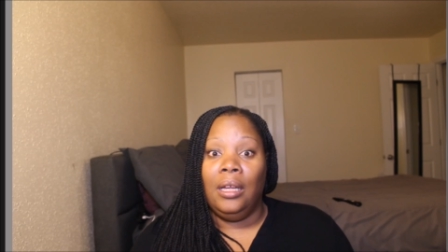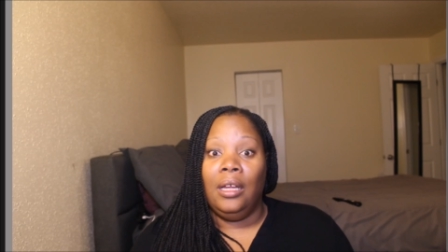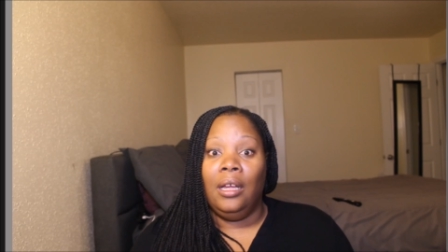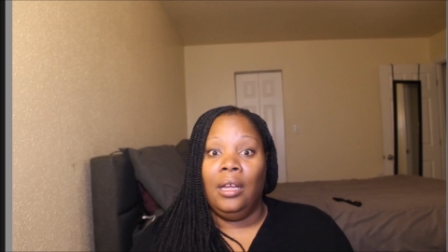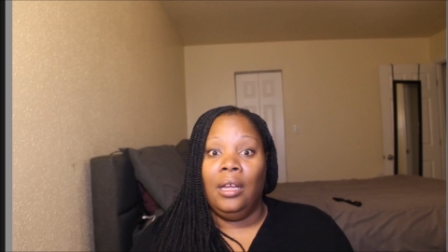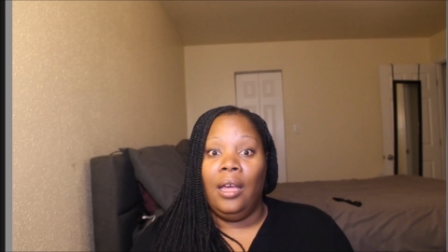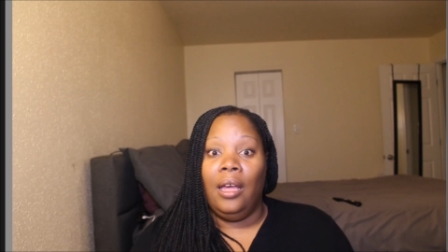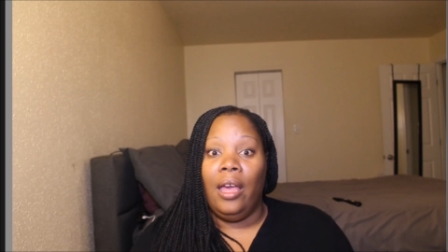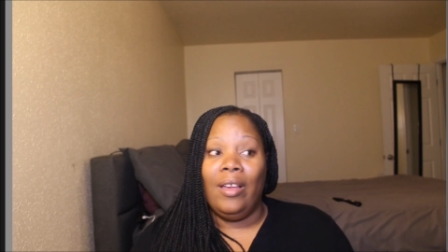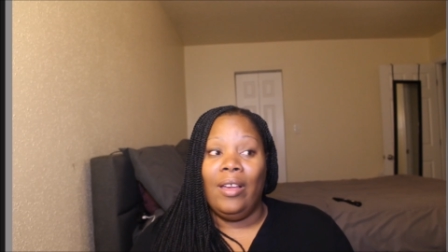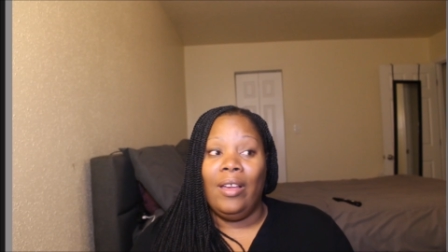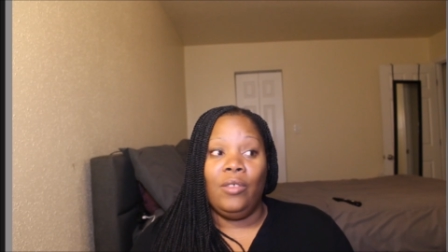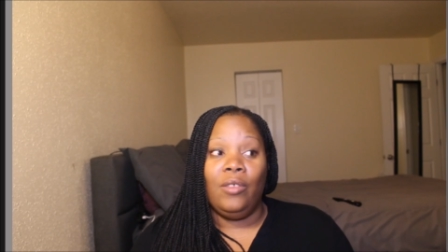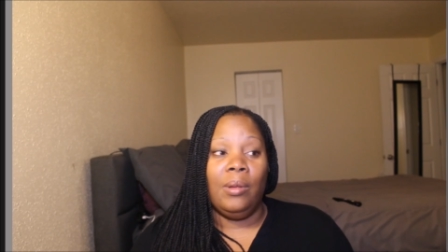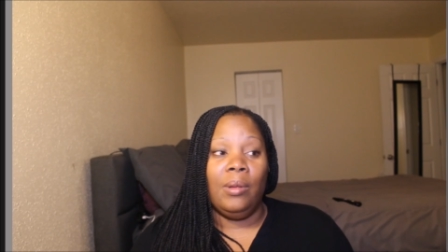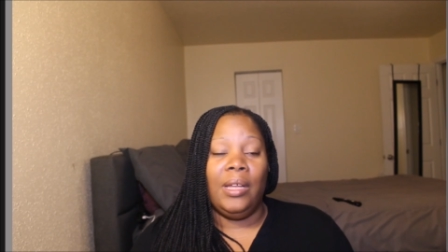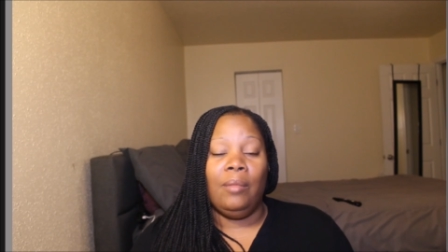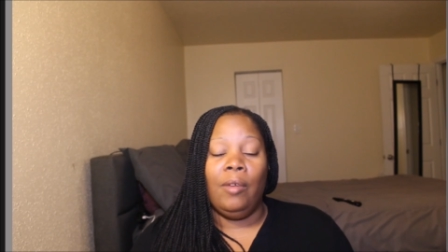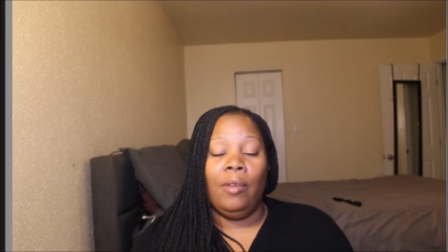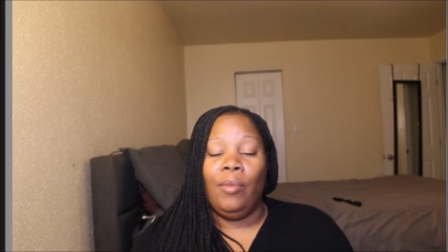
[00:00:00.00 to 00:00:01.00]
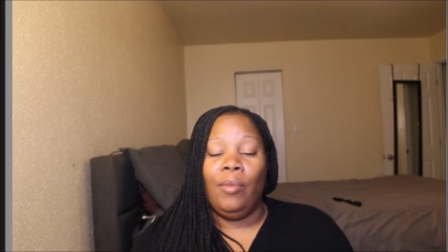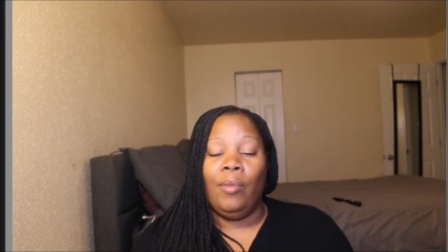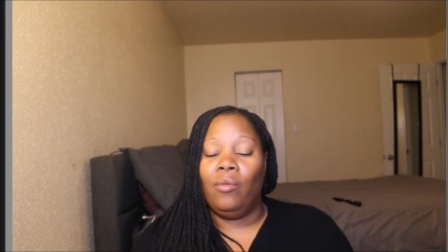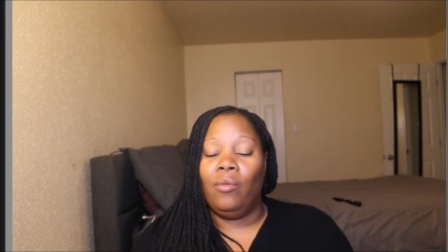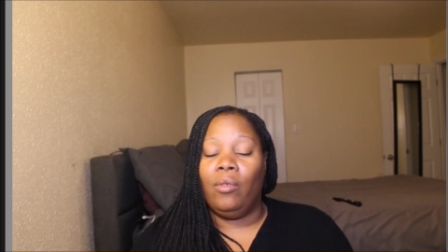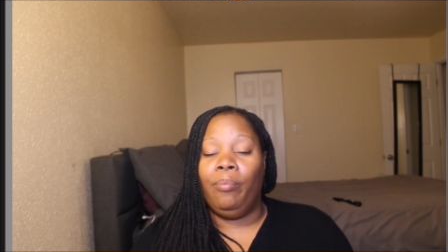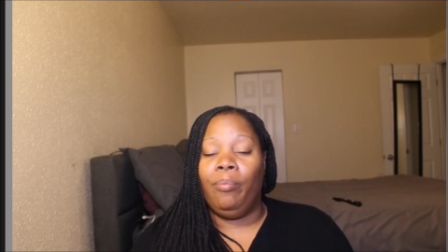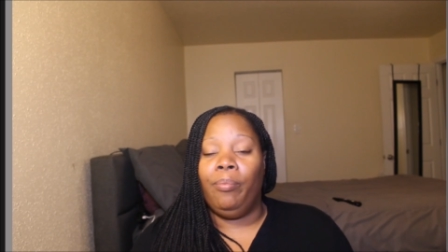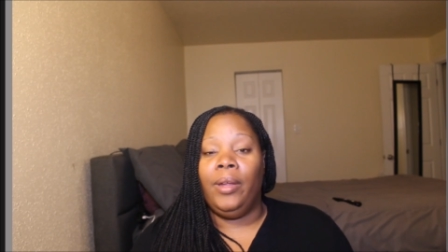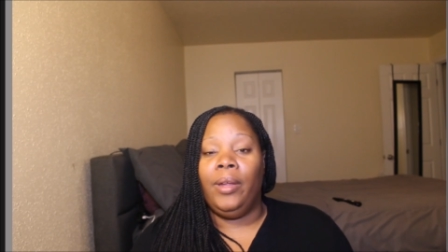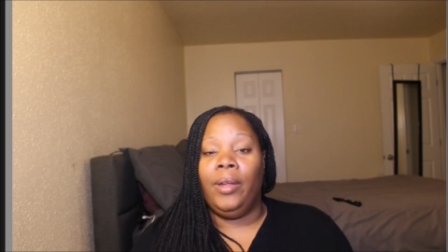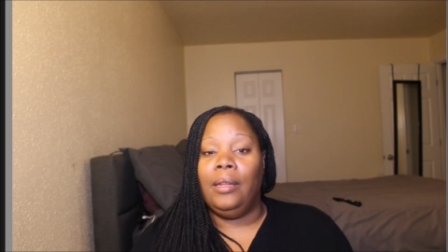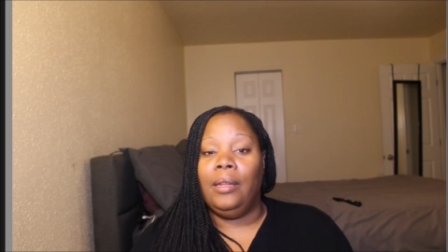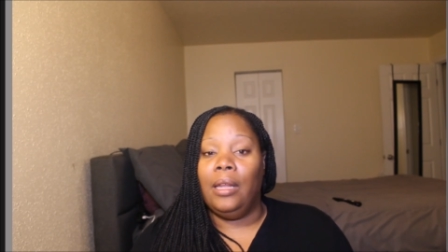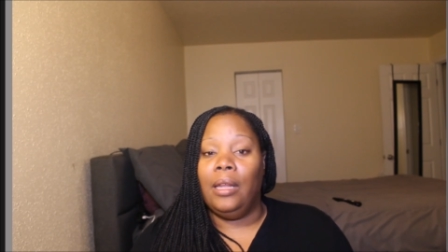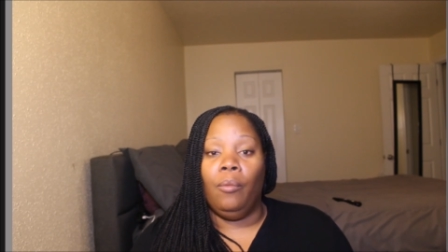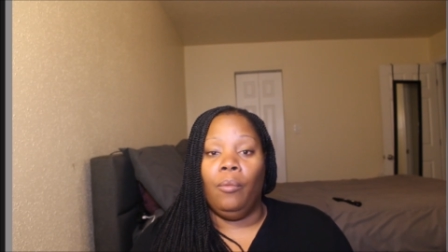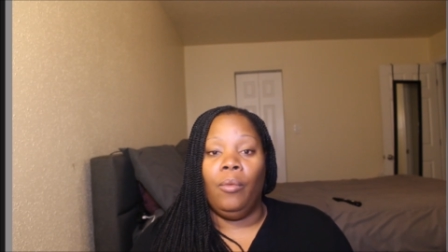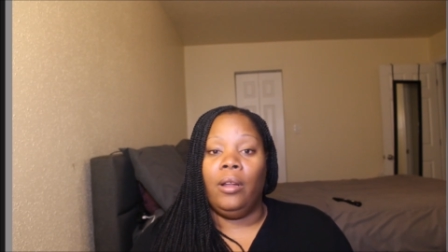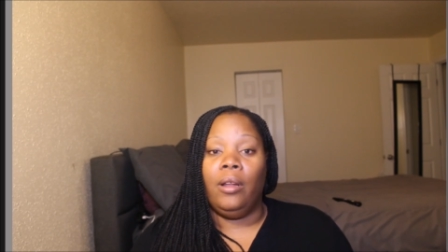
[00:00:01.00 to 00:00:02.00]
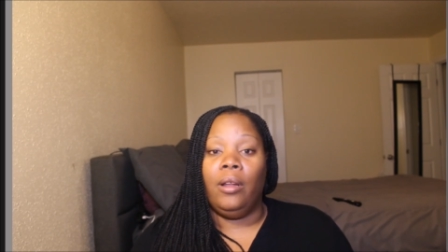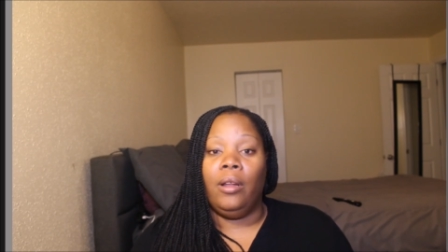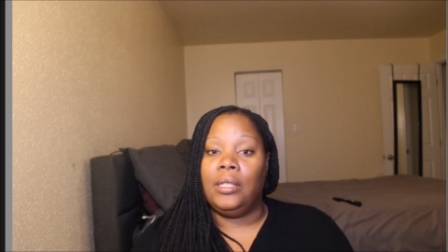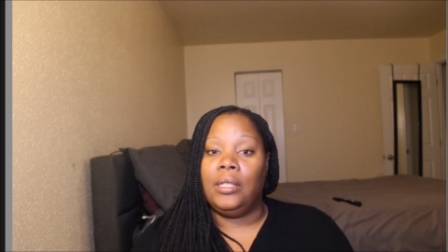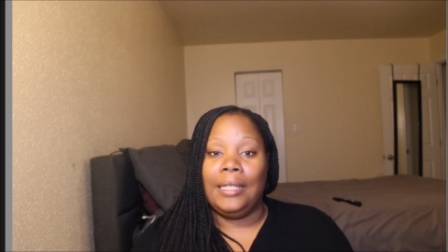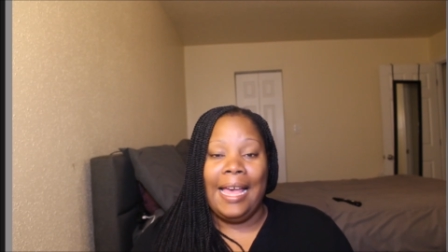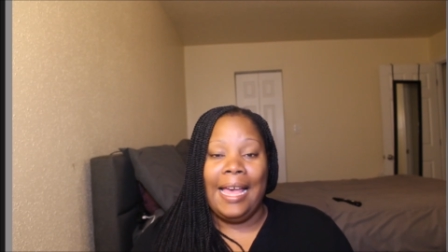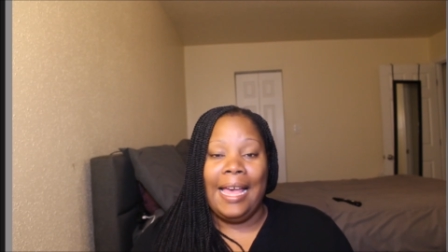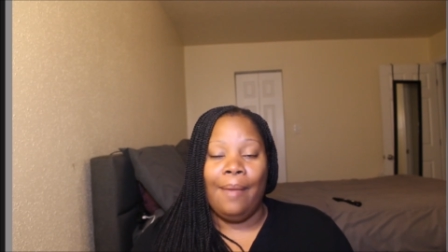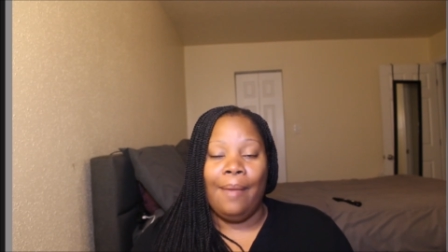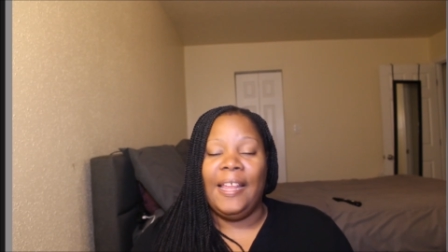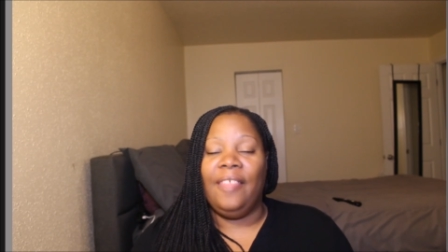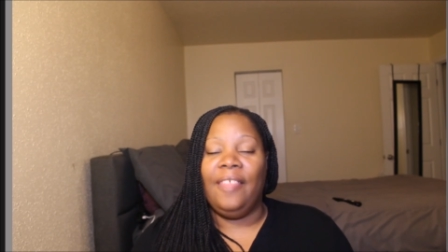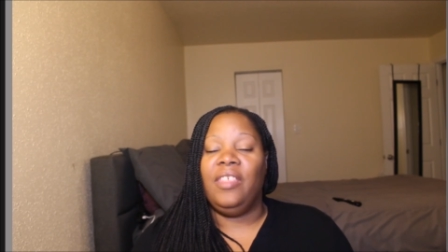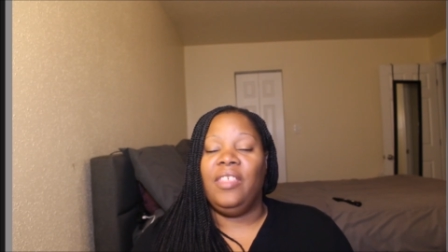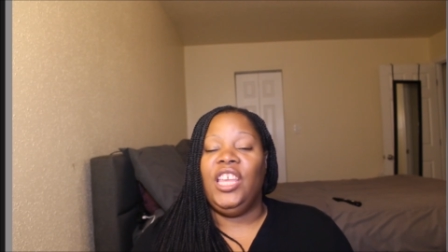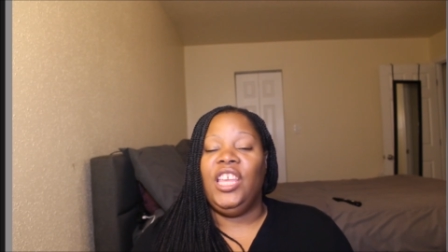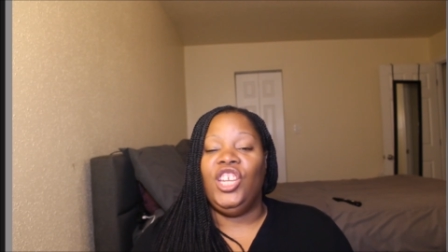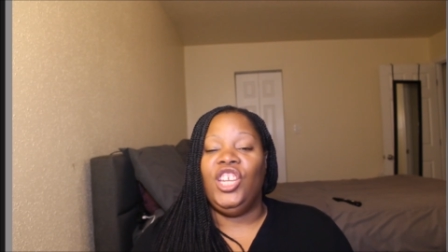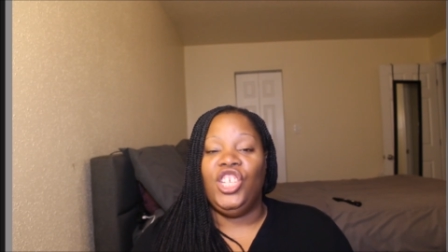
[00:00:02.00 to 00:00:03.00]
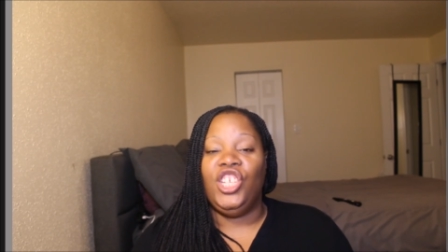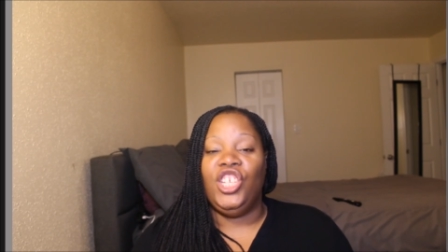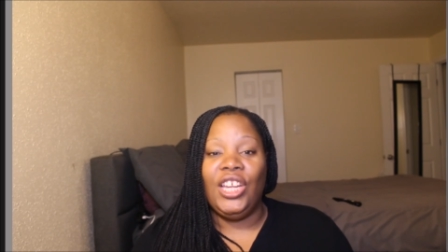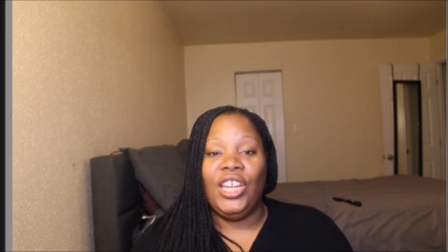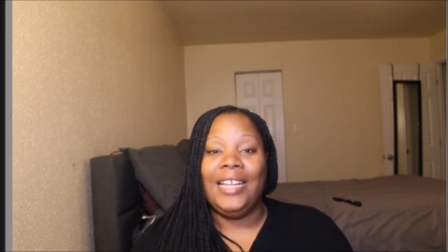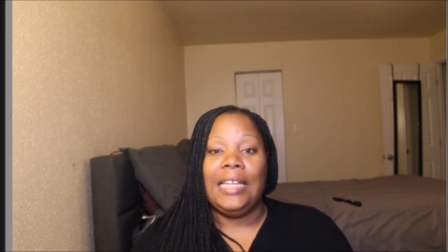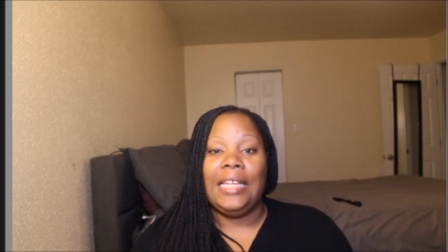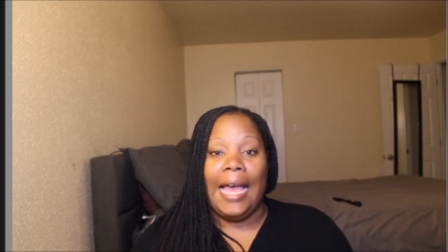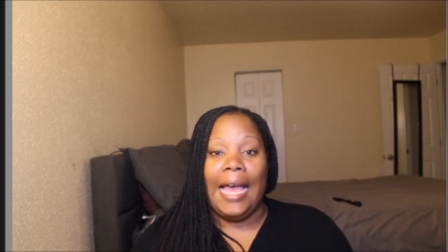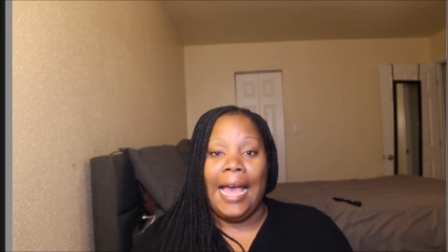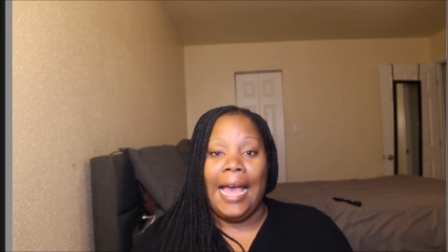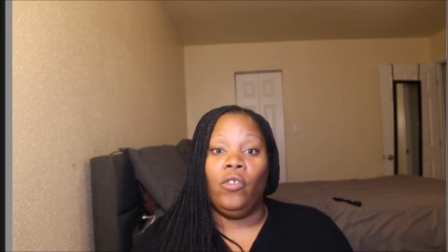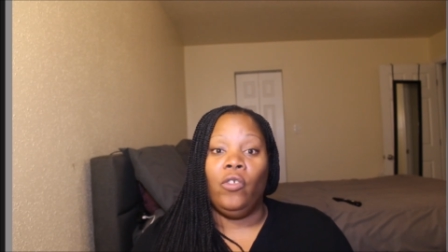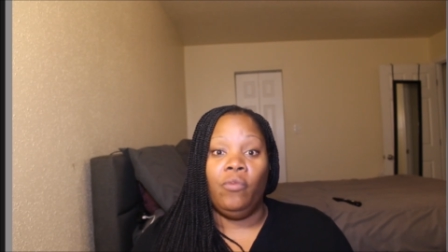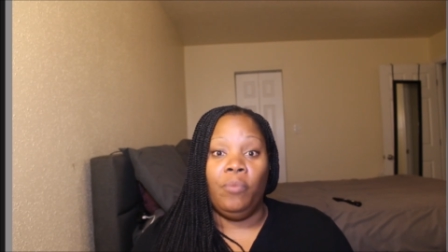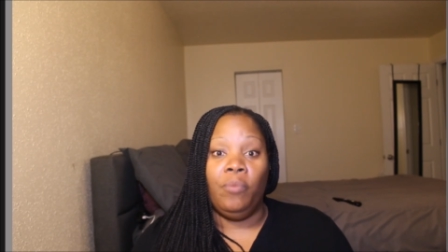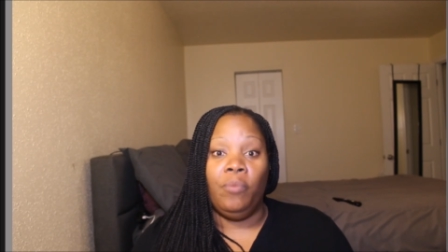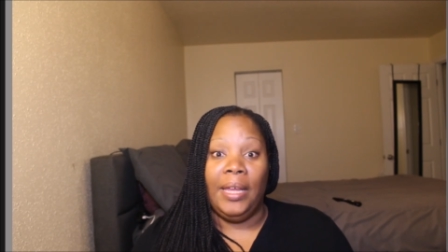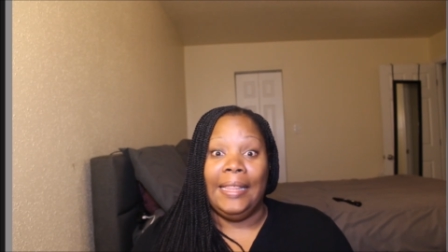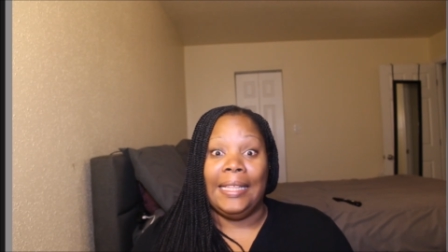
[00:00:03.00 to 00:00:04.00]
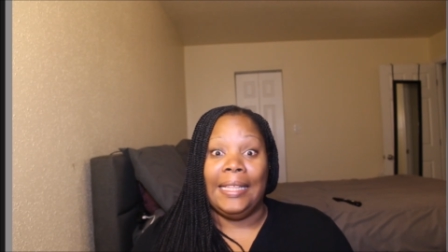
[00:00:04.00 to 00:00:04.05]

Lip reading: If that was my mother would have slapped the shit out of me,